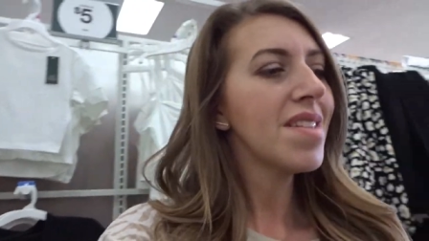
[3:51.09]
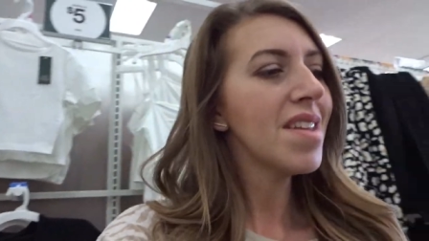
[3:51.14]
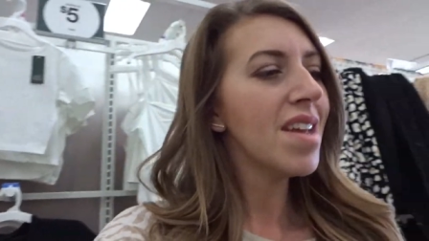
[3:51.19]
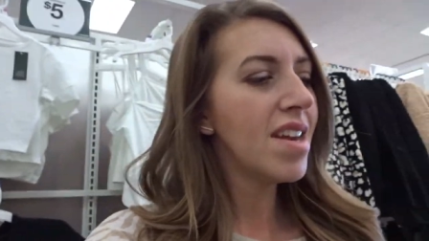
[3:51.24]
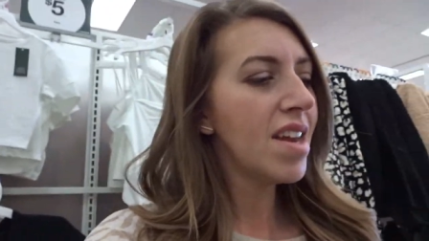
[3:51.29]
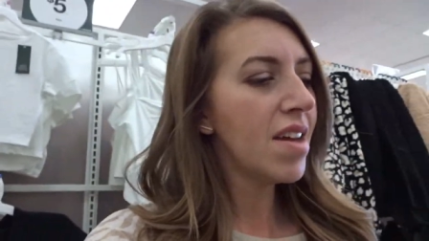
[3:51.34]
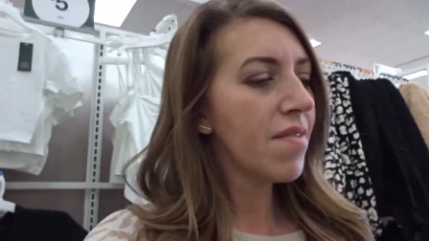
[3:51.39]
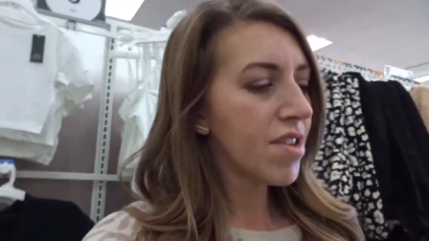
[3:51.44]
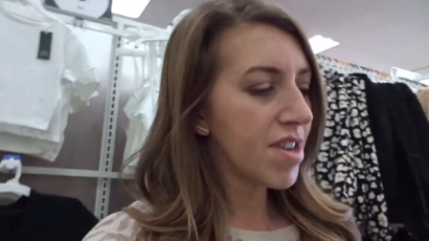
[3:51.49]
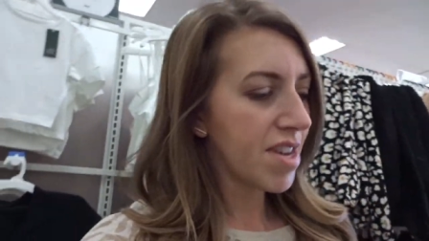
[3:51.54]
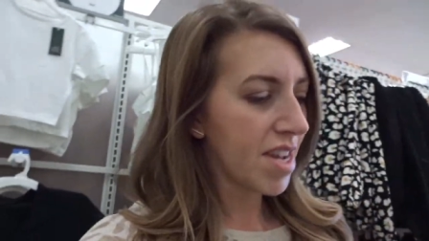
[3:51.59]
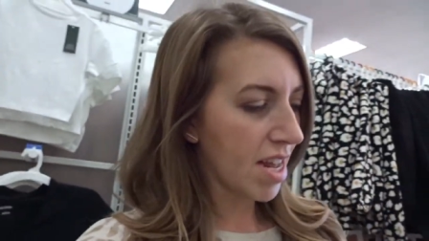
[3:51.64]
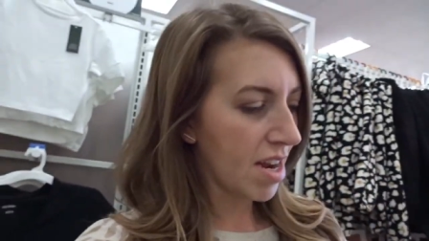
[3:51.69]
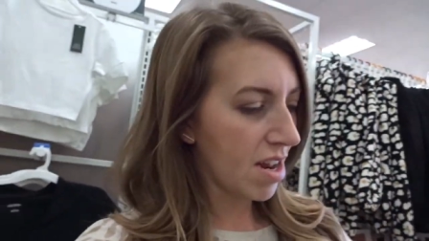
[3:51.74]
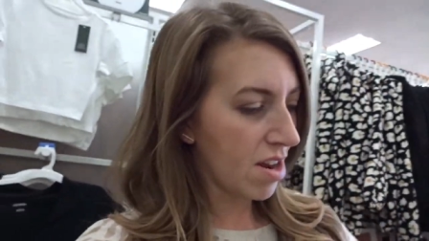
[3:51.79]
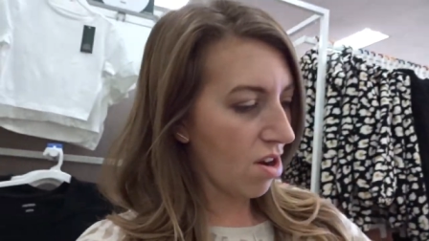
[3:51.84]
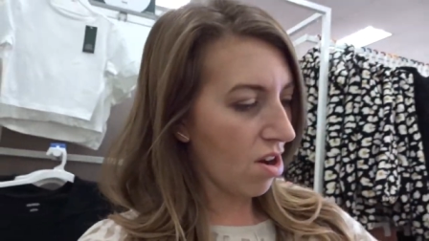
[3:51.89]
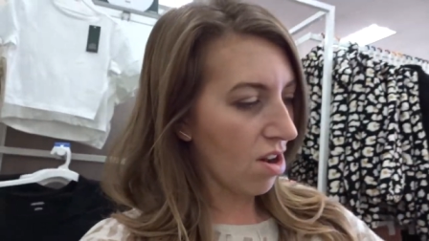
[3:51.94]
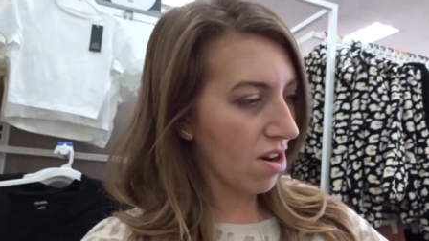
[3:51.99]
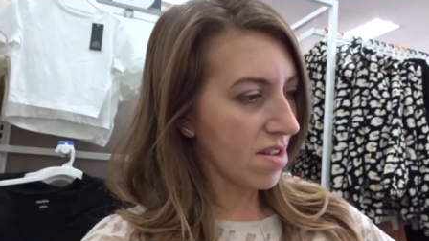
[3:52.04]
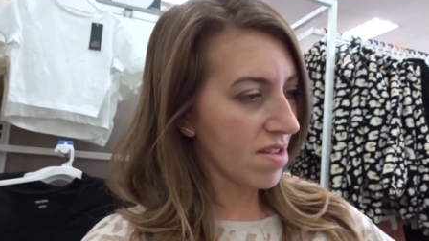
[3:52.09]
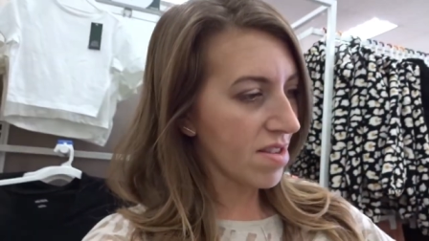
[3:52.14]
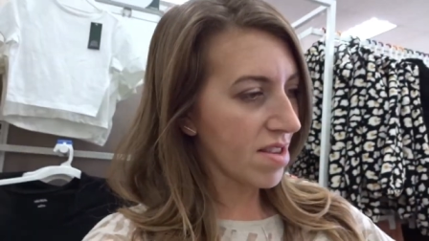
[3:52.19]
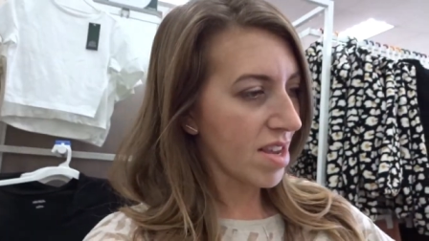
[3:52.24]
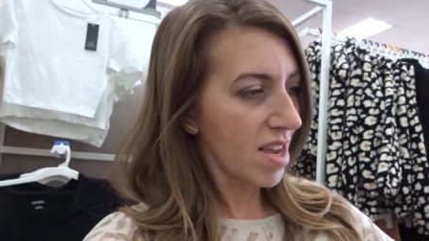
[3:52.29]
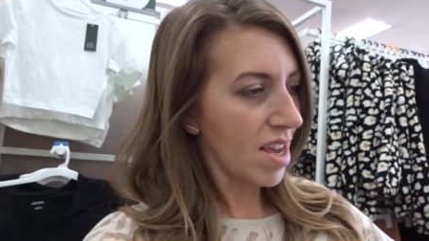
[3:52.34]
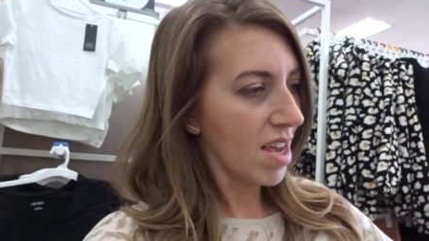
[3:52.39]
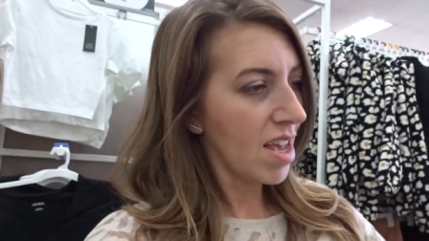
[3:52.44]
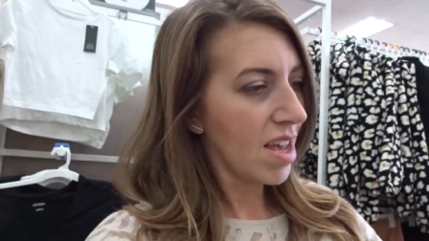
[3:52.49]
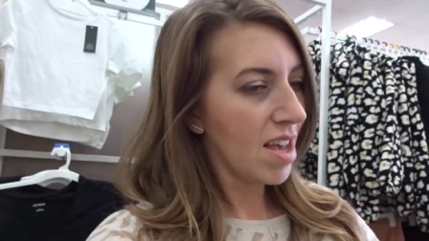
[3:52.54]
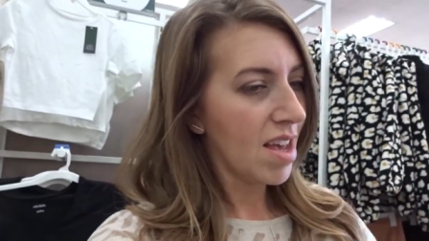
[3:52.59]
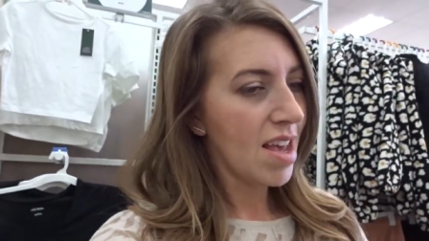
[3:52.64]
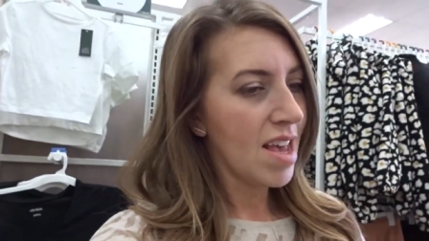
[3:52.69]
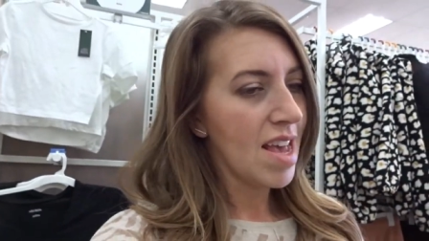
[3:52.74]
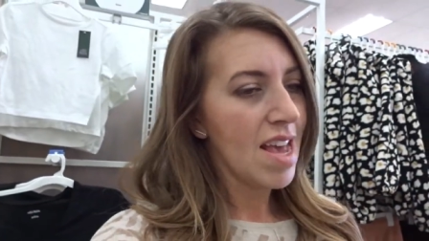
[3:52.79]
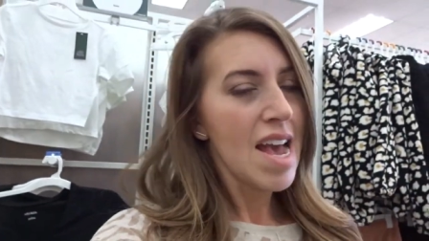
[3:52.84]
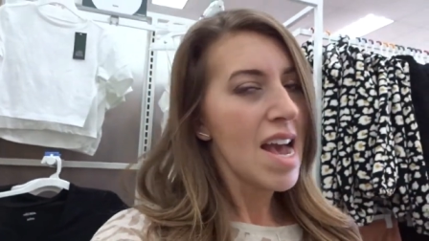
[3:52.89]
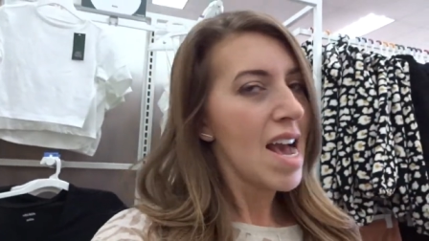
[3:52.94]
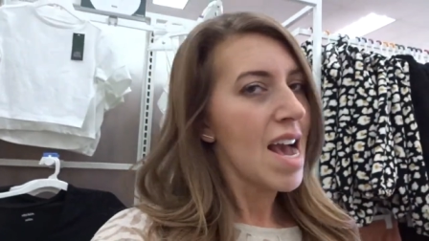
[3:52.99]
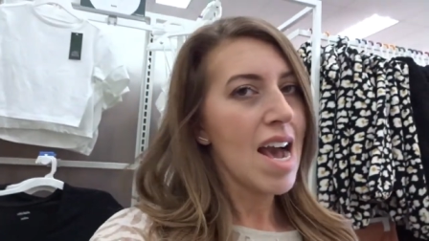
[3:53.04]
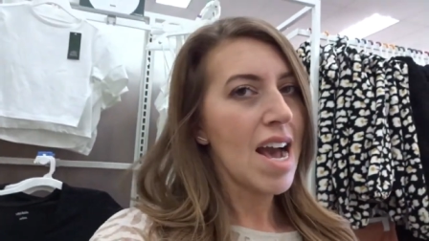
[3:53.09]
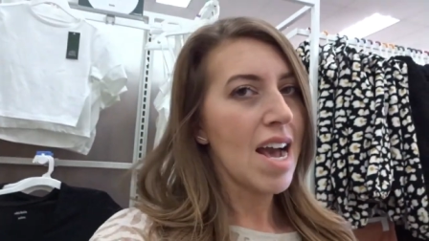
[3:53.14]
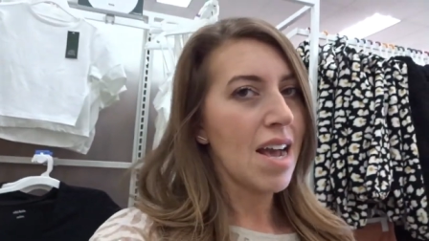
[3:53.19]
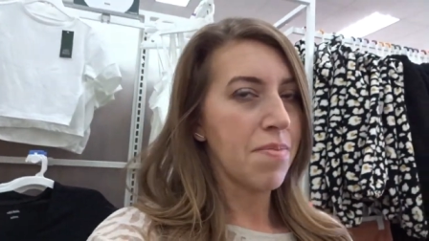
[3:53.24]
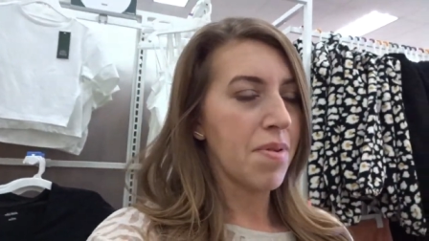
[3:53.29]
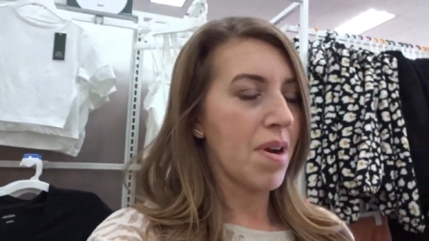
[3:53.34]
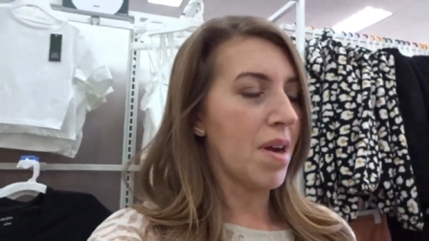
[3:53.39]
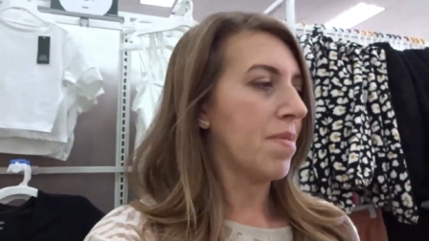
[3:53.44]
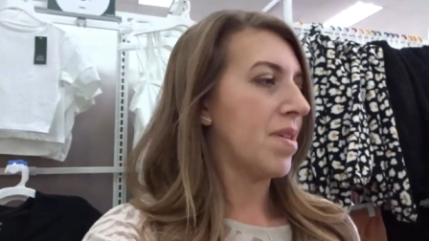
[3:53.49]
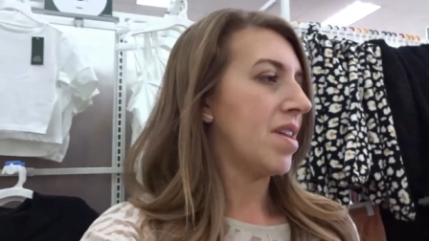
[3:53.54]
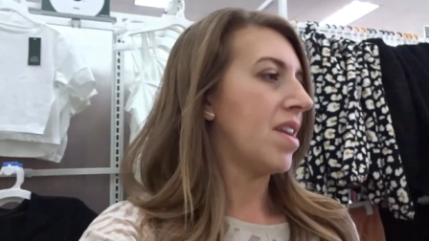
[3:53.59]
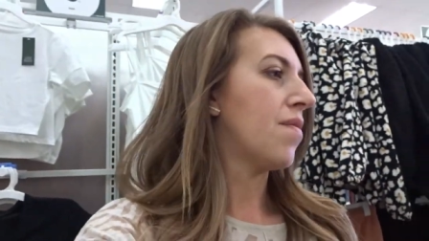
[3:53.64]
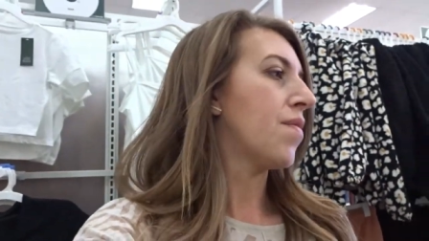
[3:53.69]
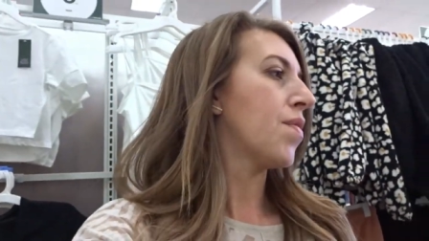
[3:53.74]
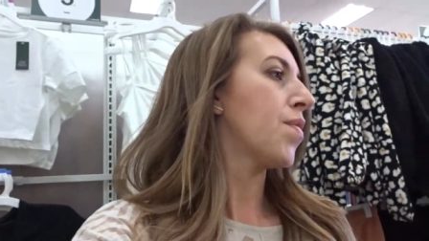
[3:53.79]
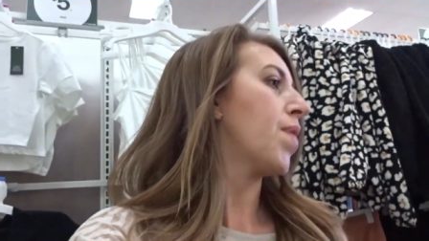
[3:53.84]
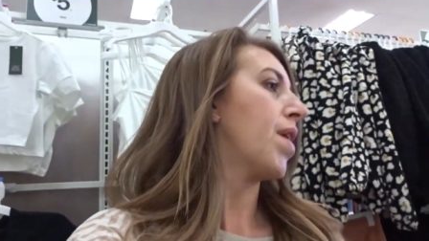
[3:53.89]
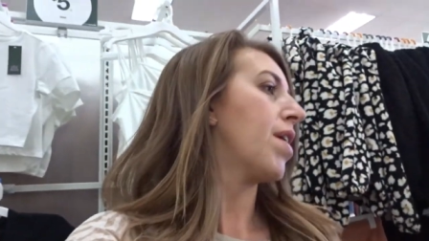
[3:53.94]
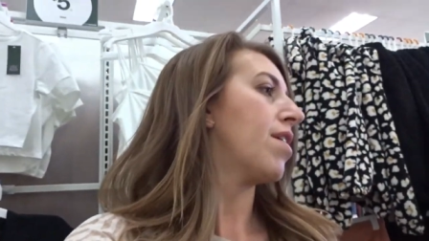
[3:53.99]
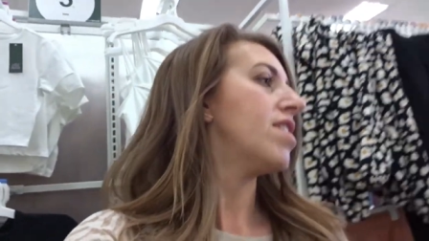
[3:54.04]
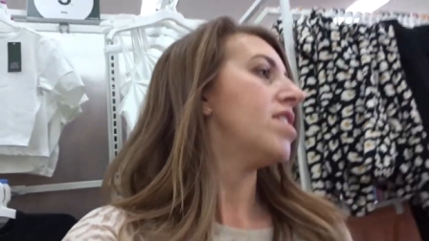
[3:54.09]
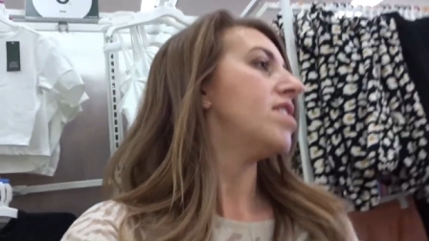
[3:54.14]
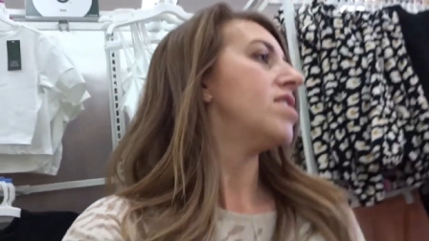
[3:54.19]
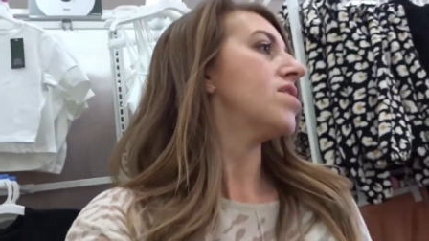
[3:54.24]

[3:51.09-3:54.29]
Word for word: I never did, and honestly, I probably never wear it.